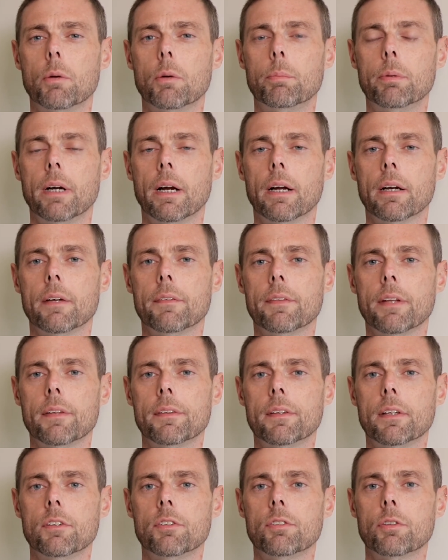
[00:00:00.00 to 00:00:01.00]
Brianna, that
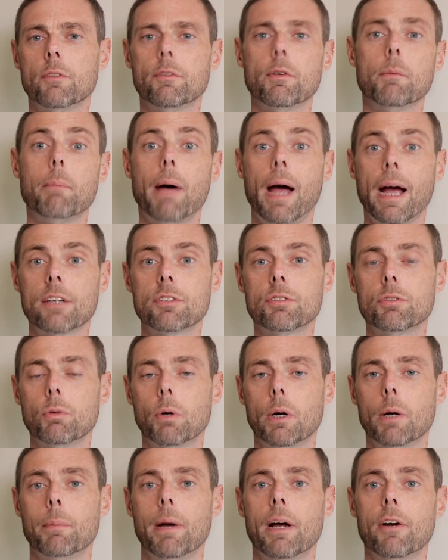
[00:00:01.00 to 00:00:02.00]
there's sort of a
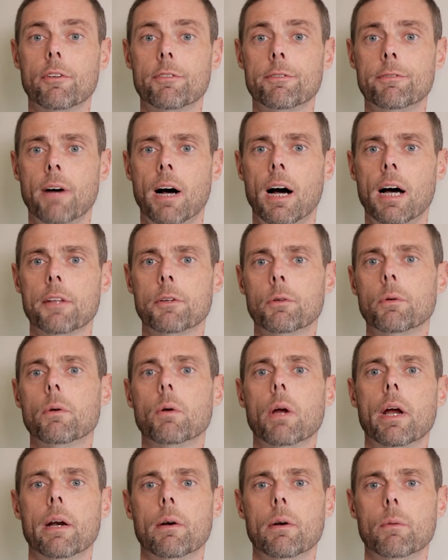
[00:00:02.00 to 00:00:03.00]
backstory about her father
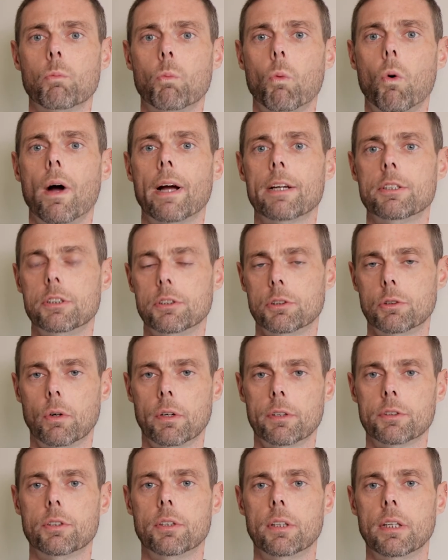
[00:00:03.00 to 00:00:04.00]
and why she's got
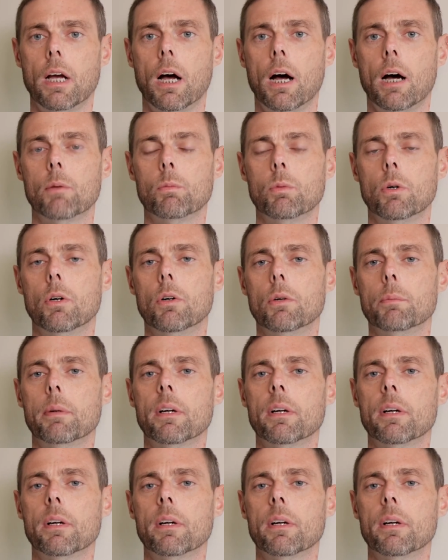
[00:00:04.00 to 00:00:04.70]
into the art world.